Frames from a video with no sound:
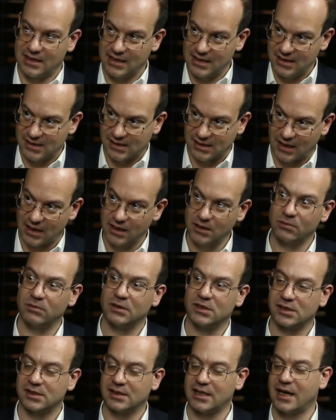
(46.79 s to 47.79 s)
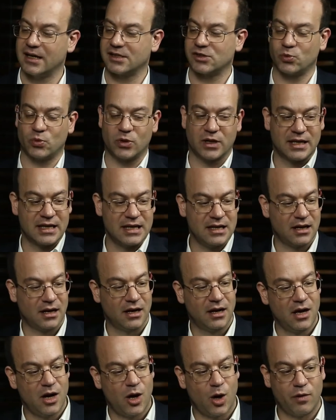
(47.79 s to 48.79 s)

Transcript: these 100 stocks were here